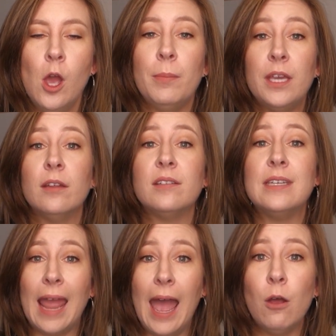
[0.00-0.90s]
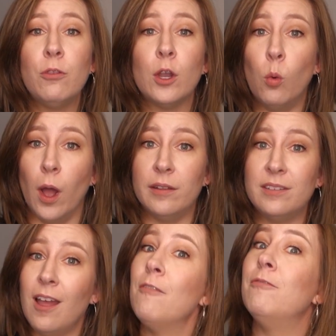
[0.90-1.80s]
because now there
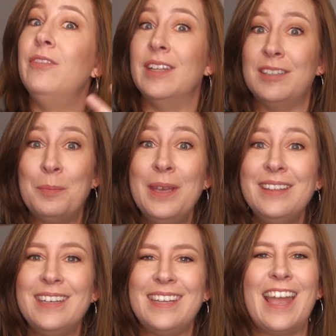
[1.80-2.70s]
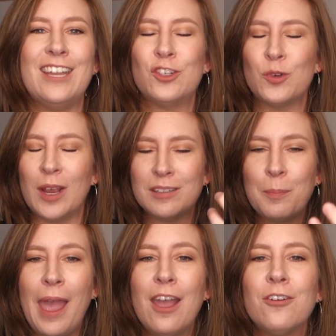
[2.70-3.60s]
was visibility and
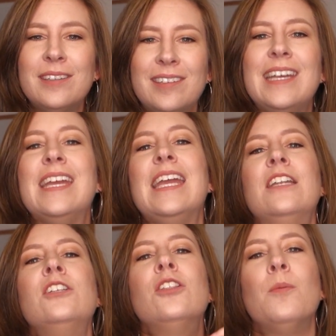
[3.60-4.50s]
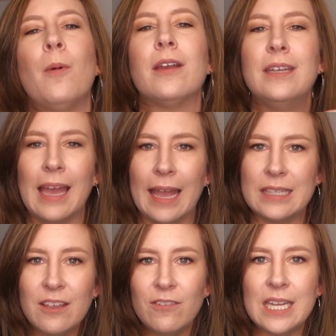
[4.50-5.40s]
transparency into the marketing
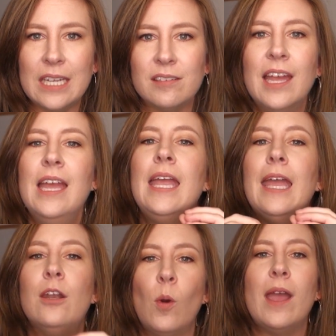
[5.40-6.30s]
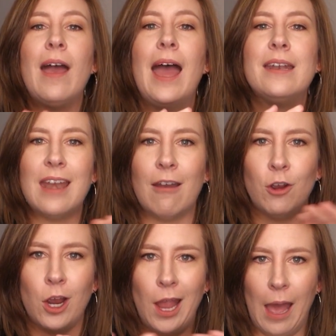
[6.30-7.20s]
activities in a way that had
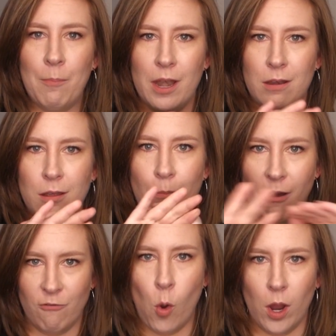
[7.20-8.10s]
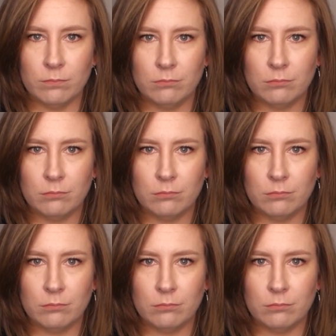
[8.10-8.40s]
never happened before.